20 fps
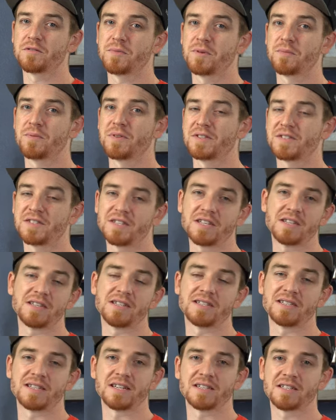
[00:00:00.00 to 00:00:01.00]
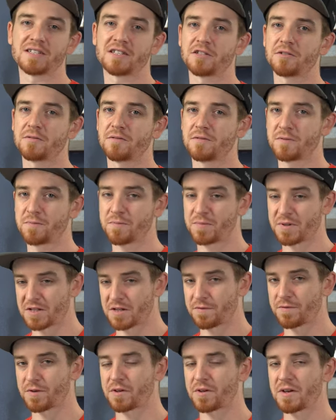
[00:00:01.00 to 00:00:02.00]
will be able to see these desks
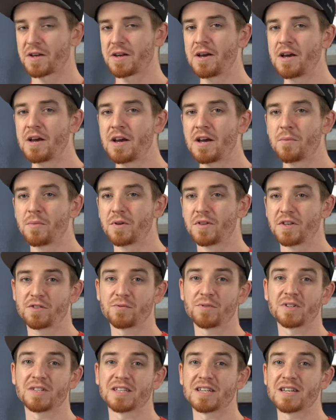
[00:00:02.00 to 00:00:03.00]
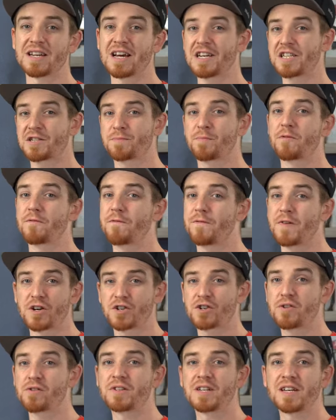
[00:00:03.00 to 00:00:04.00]
specifically. But this one is a nice
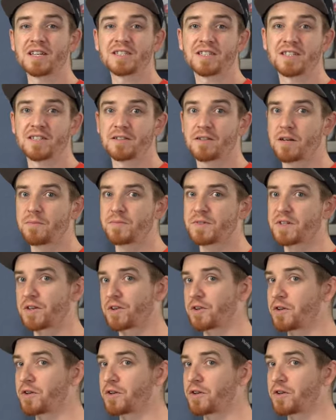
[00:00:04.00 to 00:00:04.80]
professional desk. It comes at a